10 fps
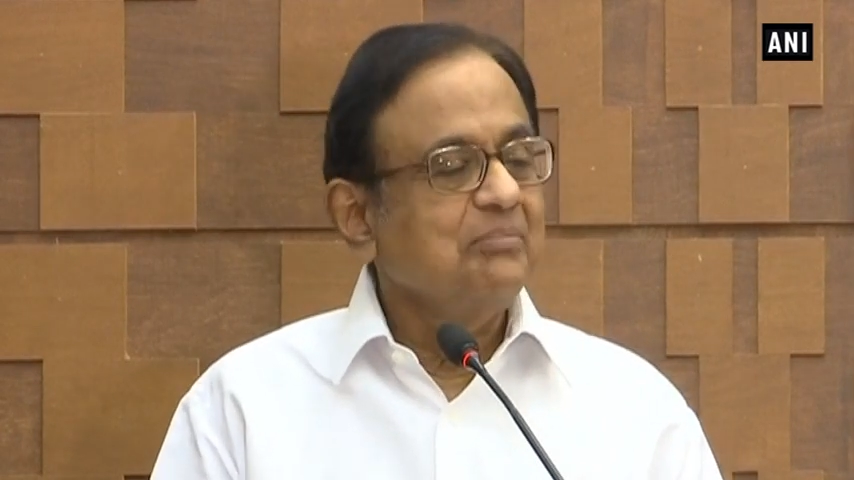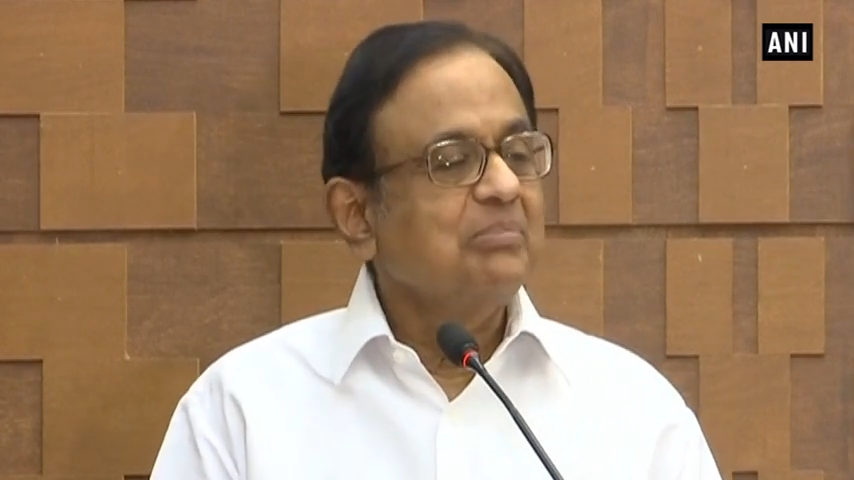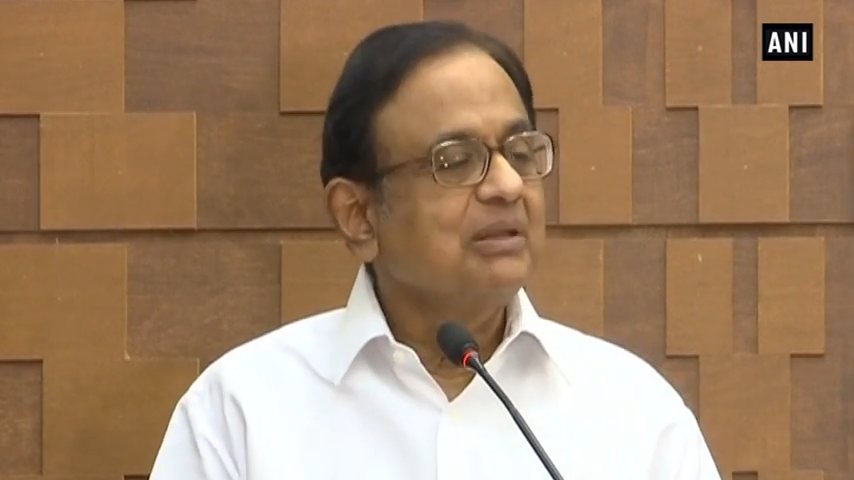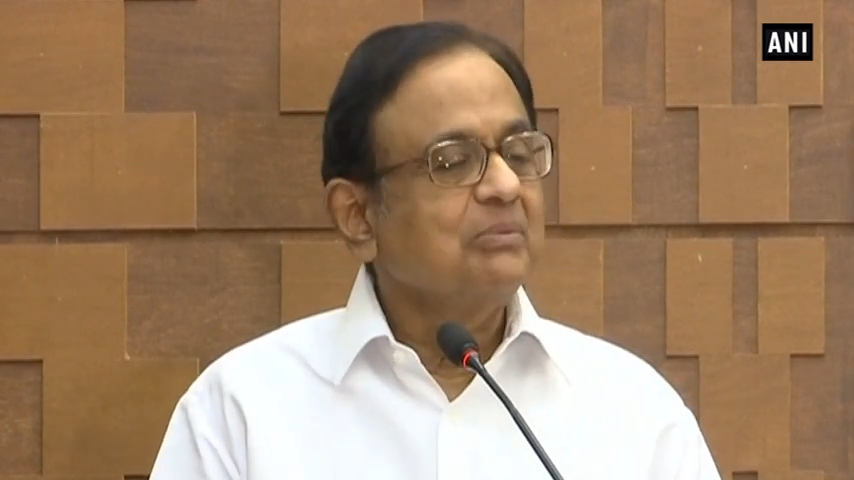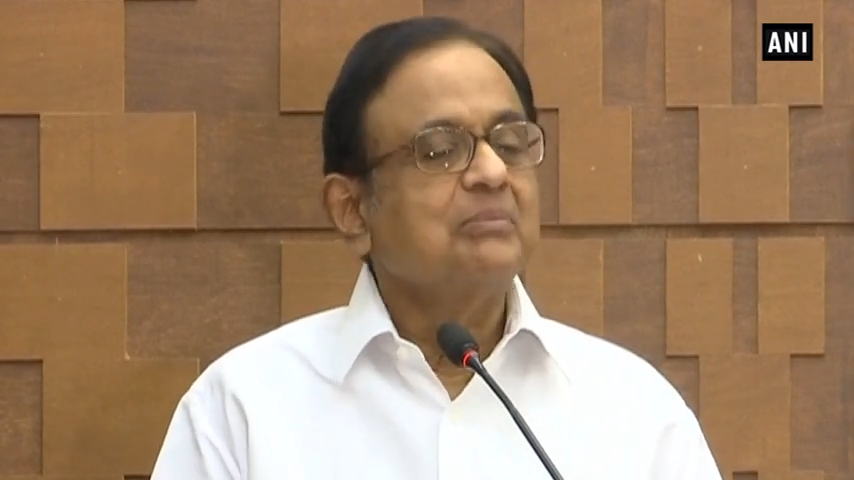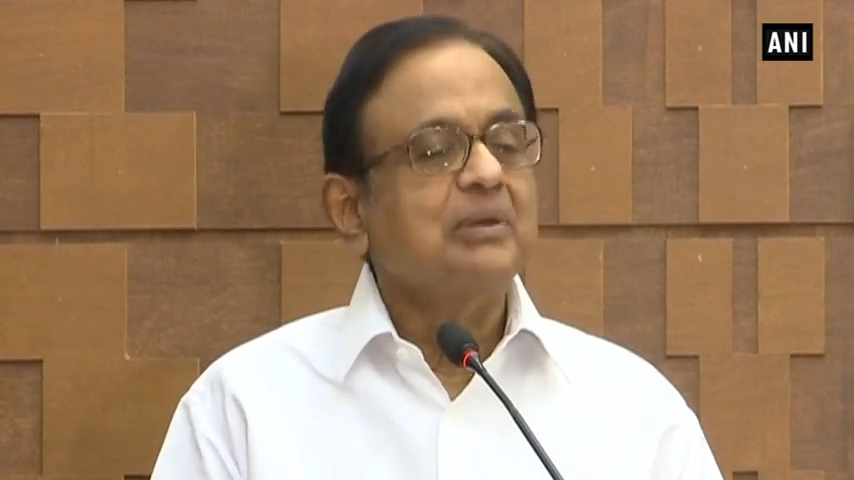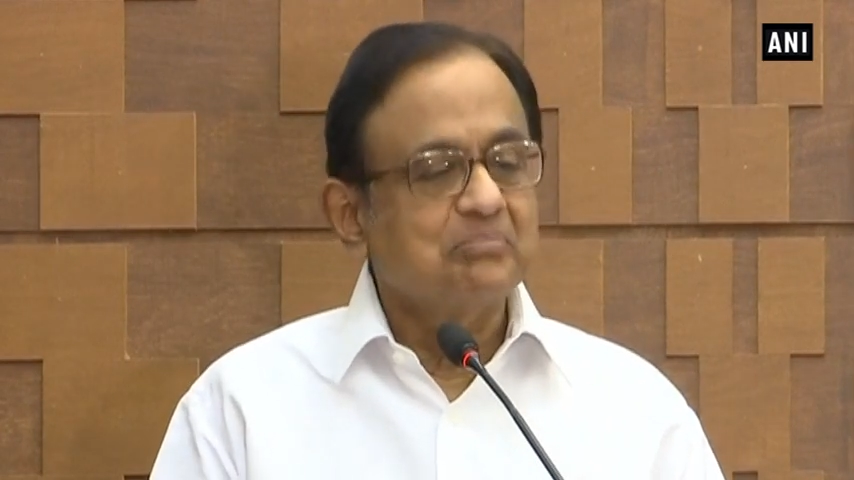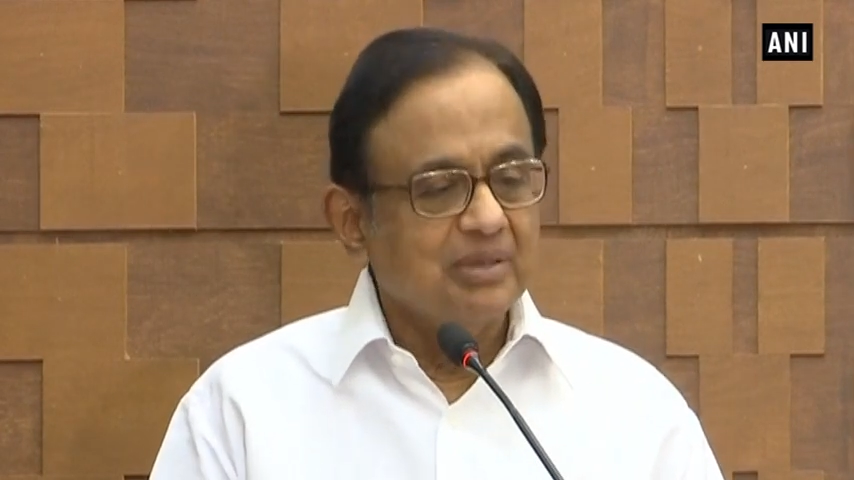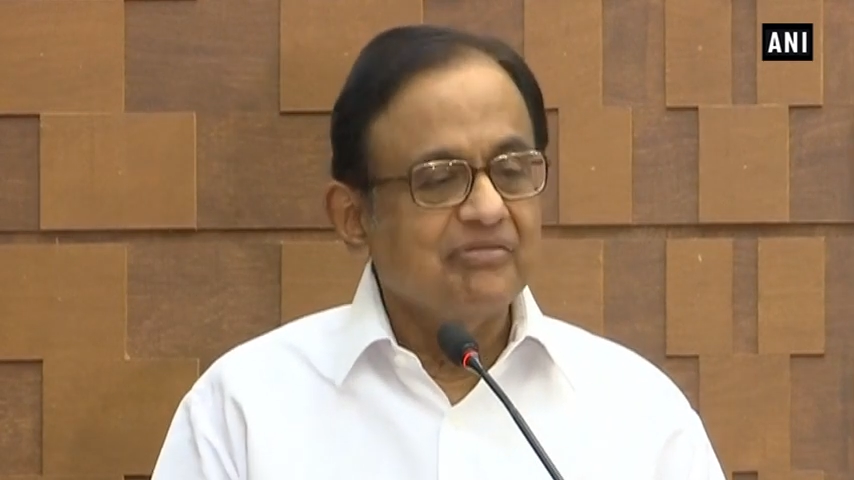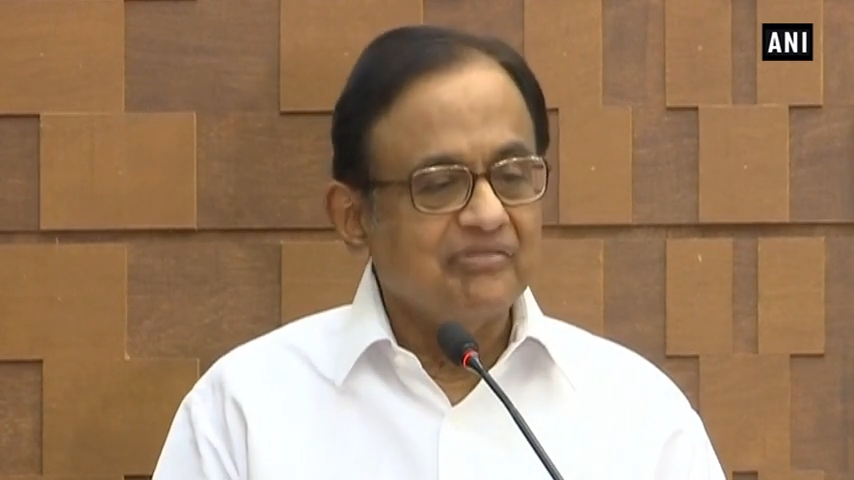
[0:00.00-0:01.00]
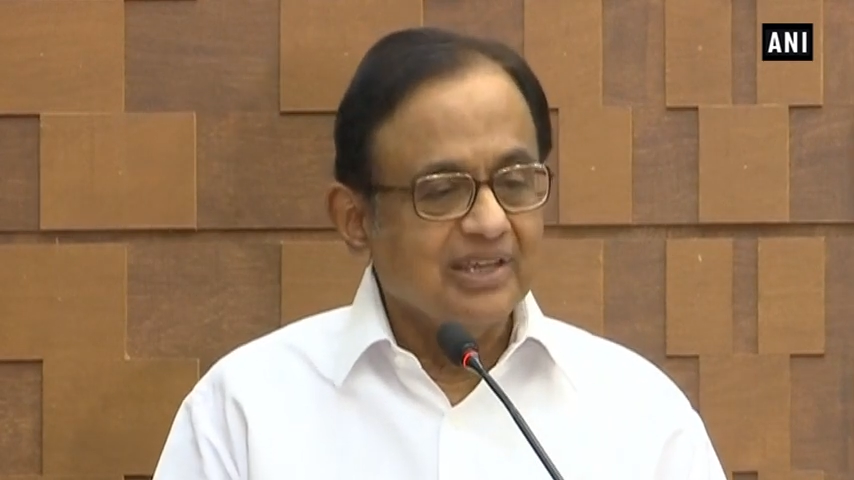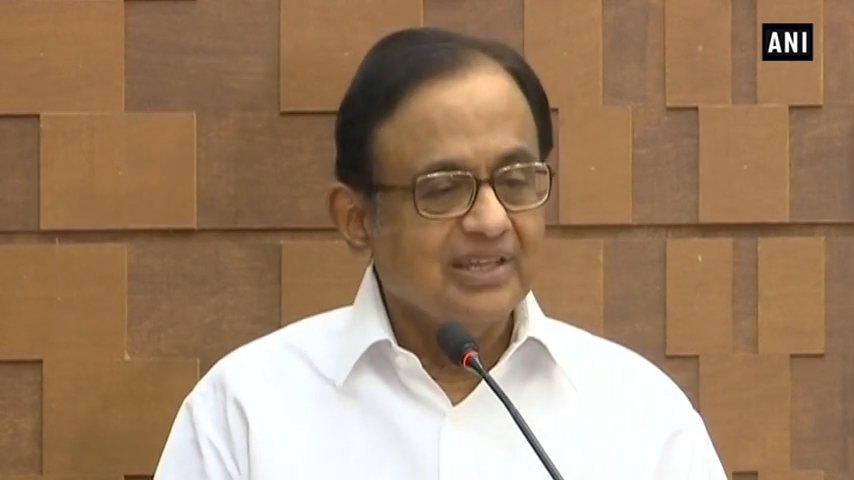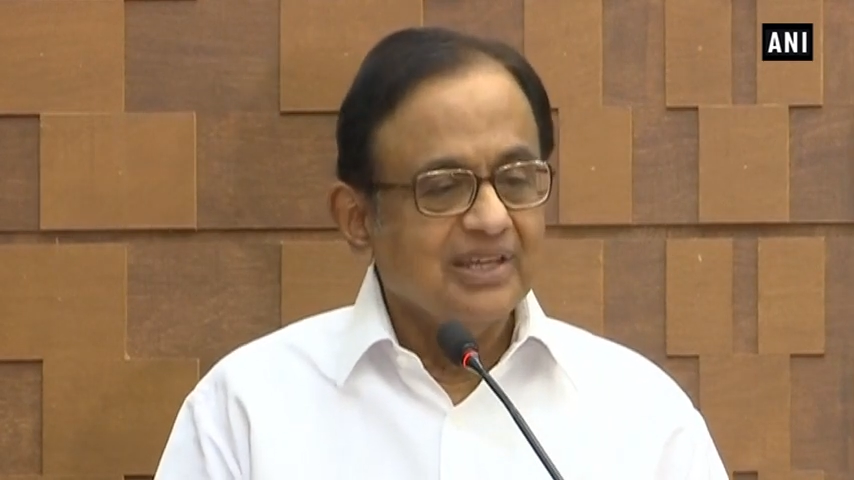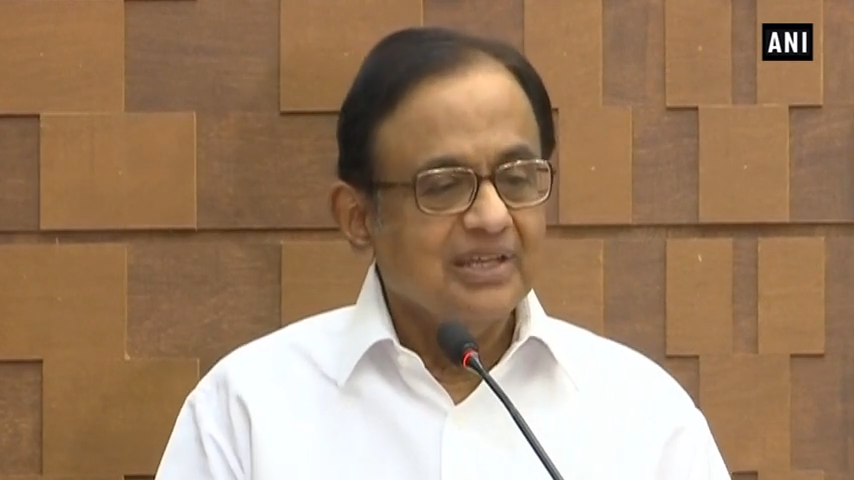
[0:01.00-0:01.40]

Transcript: bill will be perfect,